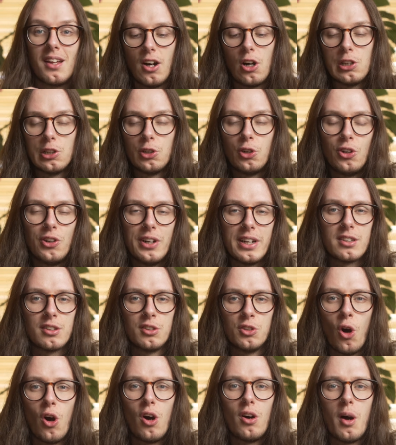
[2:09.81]
Although it's
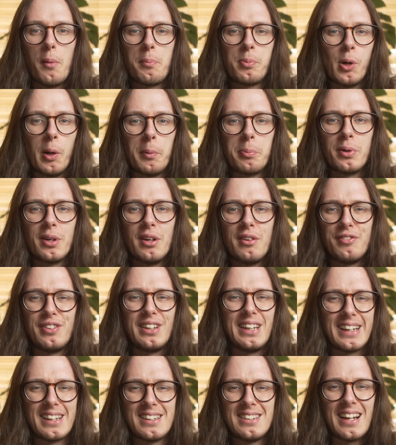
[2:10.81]
not appropriate for
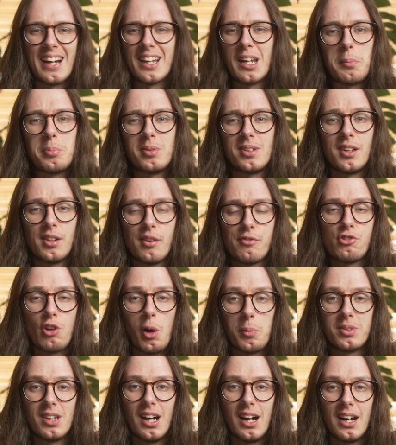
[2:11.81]
like 90% of jobs